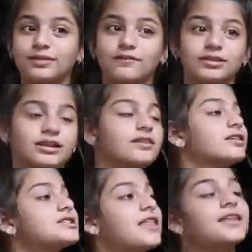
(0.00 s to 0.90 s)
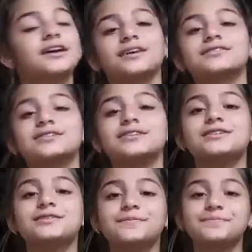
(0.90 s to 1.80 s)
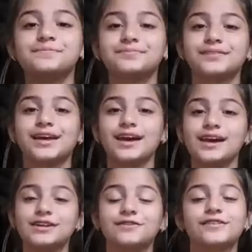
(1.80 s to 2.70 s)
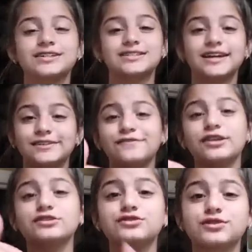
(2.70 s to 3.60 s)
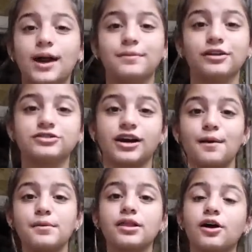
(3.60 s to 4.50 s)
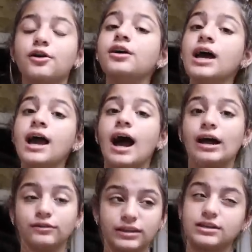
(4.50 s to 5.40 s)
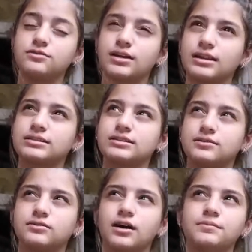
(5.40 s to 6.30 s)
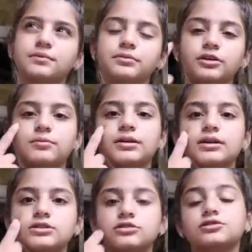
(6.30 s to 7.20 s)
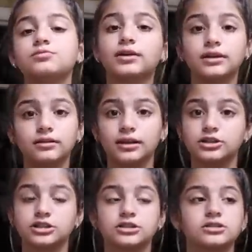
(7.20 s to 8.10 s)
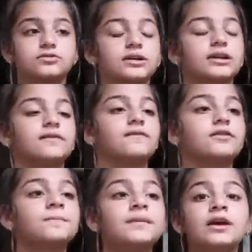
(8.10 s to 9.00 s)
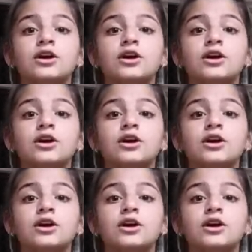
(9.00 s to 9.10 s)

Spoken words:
with everything, the show that it goes to, and don't forget to like, video, subscribe, and also comment below. I don't think you can still comment below because YouTube regulations or whatever.